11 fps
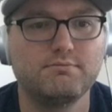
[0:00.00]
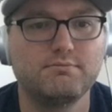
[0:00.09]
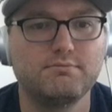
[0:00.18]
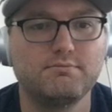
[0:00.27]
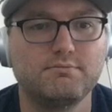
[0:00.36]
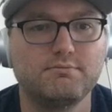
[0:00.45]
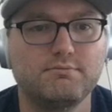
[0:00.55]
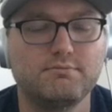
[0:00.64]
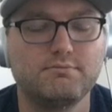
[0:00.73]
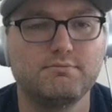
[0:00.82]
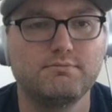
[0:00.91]

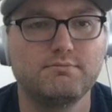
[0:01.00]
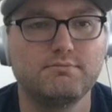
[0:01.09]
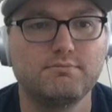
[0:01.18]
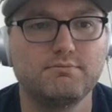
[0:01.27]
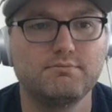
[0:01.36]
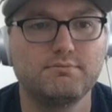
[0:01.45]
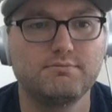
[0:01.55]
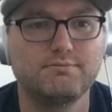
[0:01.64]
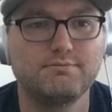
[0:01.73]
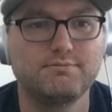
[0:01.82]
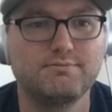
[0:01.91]

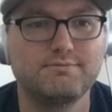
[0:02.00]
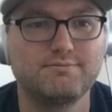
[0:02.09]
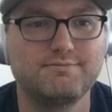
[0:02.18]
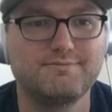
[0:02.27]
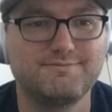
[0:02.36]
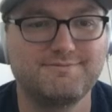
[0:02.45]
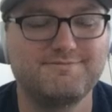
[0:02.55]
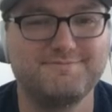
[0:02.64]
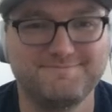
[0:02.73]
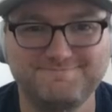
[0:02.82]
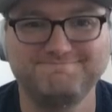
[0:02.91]

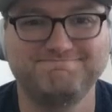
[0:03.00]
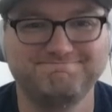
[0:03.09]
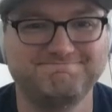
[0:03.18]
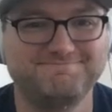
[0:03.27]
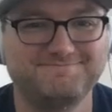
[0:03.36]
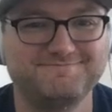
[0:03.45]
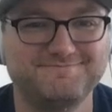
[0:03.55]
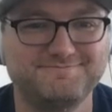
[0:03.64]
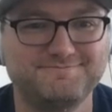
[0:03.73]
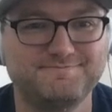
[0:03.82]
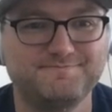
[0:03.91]

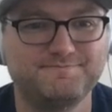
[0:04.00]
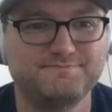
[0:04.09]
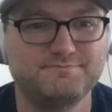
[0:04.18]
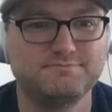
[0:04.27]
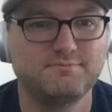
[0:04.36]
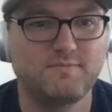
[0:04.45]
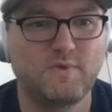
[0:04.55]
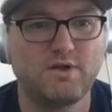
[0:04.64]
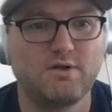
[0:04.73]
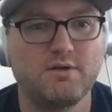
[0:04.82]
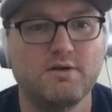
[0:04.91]

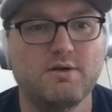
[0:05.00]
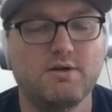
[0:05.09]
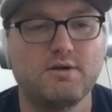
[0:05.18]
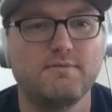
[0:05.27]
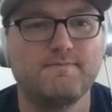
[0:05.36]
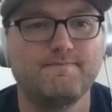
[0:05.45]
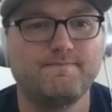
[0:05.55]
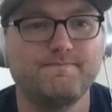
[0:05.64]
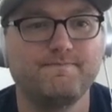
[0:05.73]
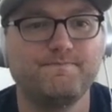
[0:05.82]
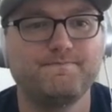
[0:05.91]

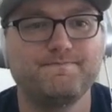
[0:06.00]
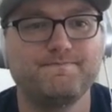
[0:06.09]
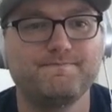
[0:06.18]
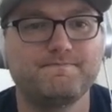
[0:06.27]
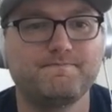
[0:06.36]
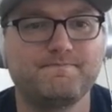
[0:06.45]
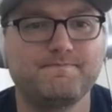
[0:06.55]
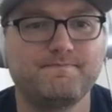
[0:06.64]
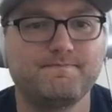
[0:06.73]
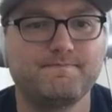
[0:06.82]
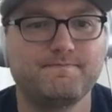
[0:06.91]

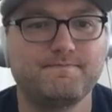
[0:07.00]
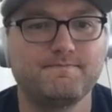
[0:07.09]
(not speaking)